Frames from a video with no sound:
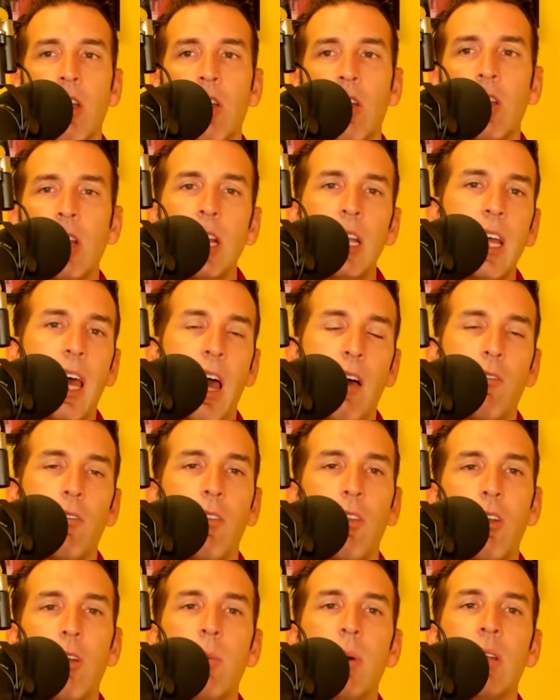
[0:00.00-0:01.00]
you need to have a
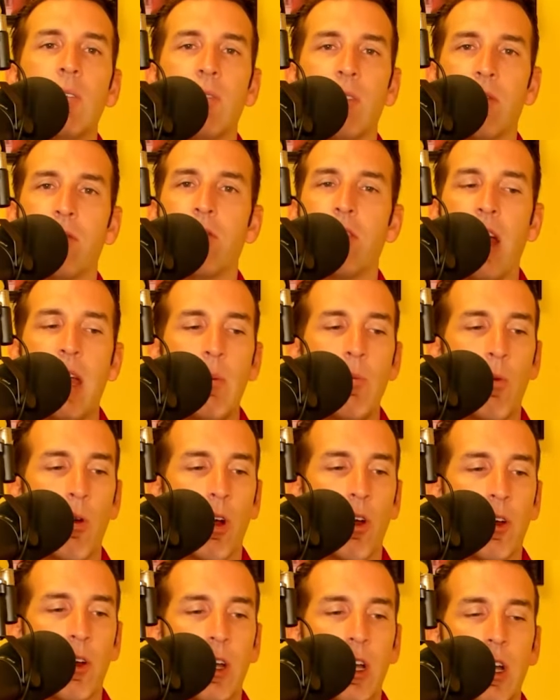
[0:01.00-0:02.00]
little bit of a
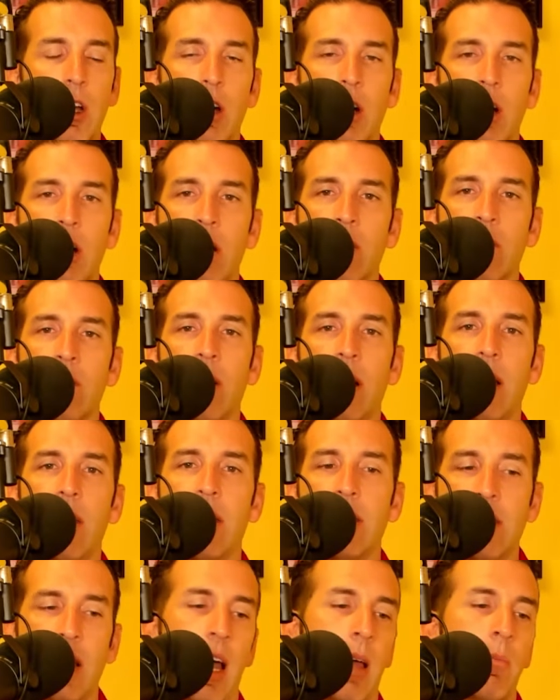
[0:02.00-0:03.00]
framework of
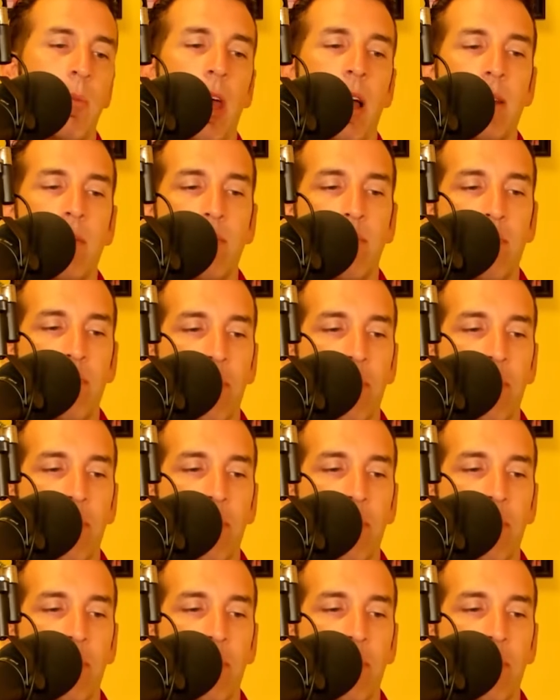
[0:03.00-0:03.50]
the timeline.